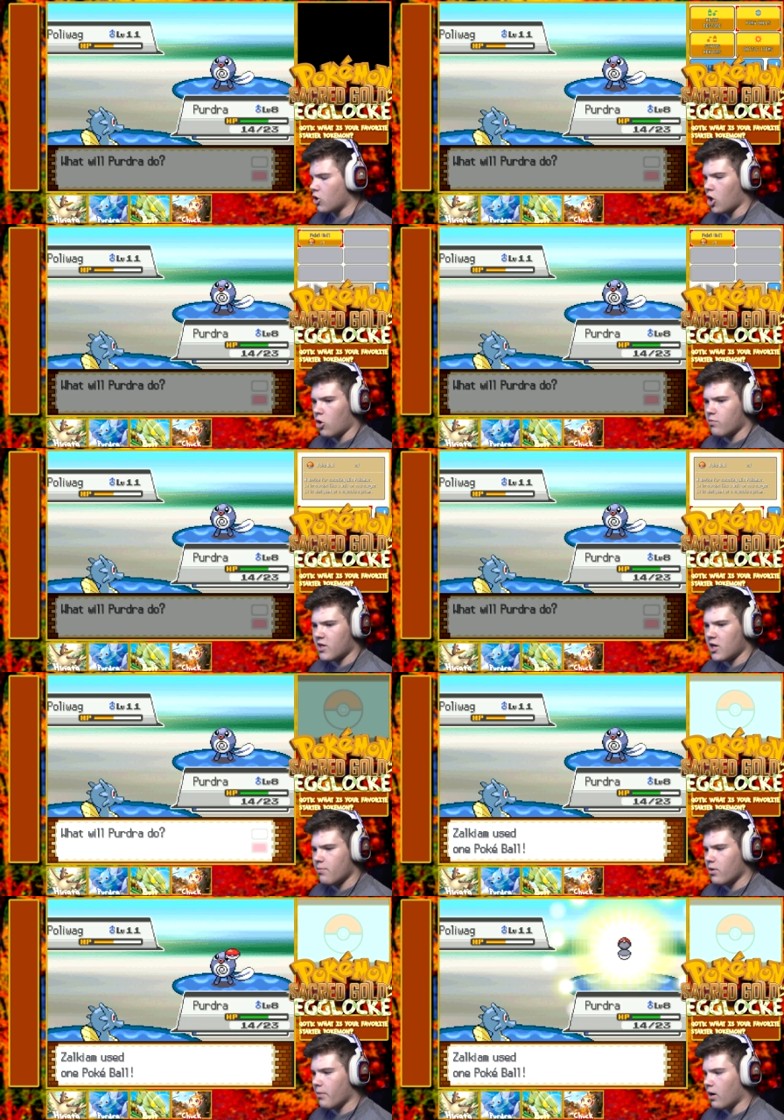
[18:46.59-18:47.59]
Nope, stay in the
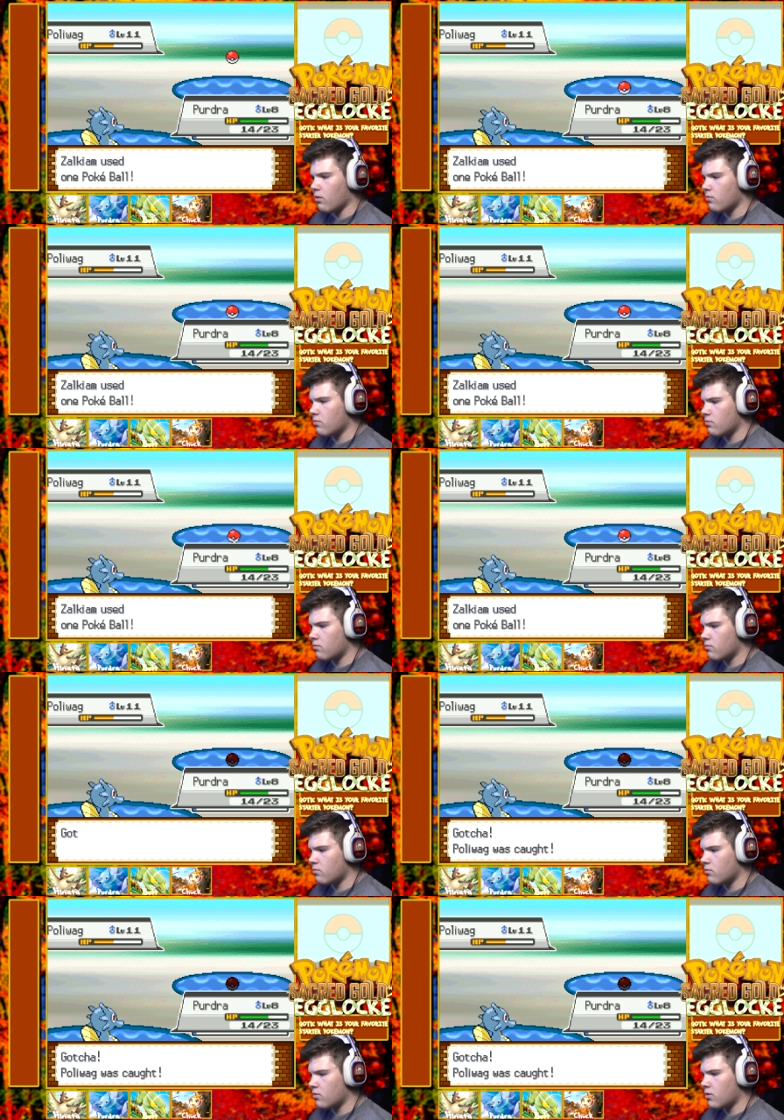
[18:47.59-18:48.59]
Pokeball.
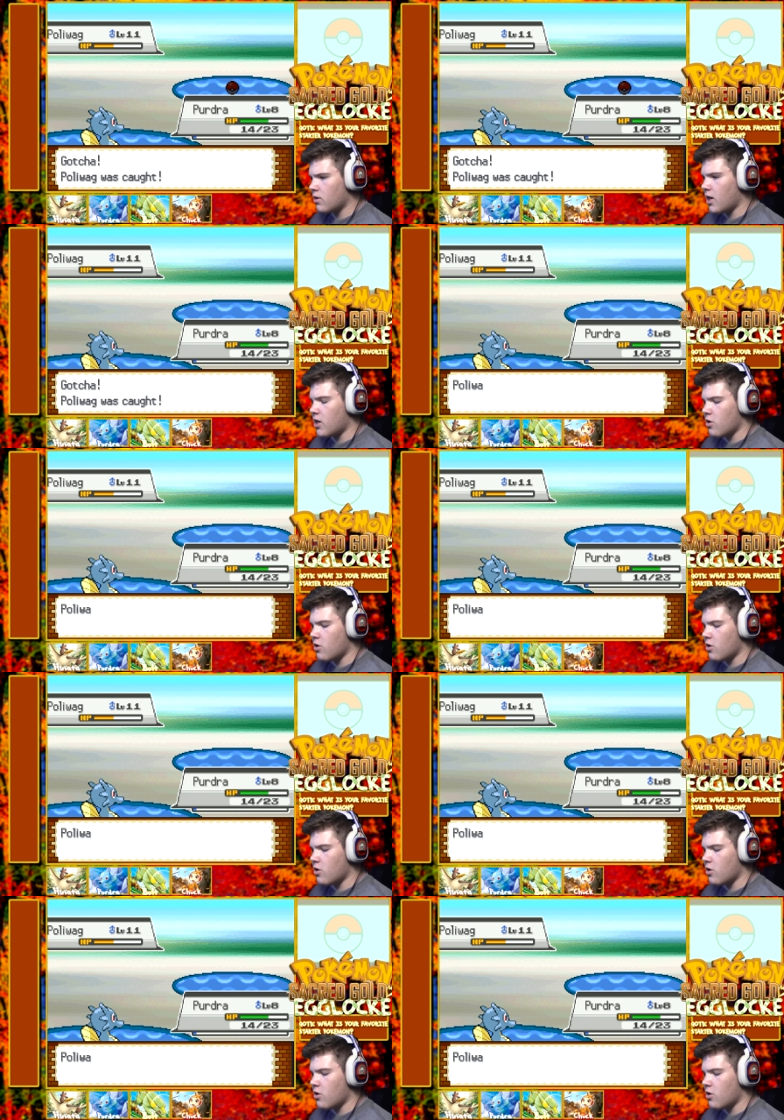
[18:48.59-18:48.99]
Thank